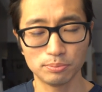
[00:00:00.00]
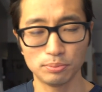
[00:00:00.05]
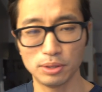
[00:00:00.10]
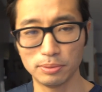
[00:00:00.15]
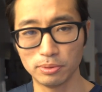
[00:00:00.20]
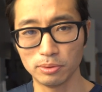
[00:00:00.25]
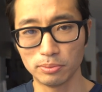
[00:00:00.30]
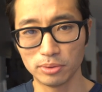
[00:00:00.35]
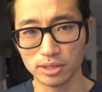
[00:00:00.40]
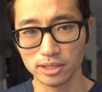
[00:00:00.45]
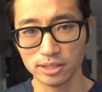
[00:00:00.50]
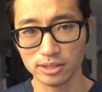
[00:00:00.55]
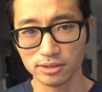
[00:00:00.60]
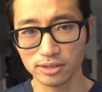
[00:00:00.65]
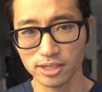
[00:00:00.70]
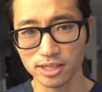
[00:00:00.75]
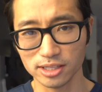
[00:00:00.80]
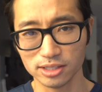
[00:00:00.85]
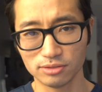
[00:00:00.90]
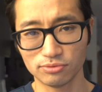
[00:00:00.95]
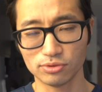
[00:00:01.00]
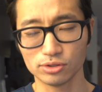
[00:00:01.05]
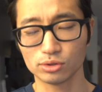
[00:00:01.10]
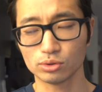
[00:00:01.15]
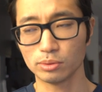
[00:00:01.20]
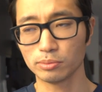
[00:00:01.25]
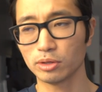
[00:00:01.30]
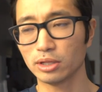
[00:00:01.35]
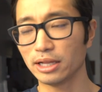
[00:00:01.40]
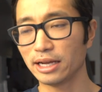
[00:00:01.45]
people bringing their kids for
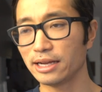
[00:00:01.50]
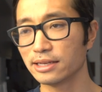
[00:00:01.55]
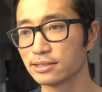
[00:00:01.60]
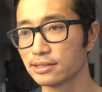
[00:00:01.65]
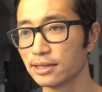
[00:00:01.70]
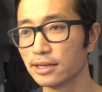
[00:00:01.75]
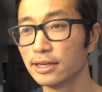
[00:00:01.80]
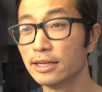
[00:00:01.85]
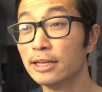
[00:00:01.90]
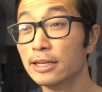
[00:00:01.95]
swim class.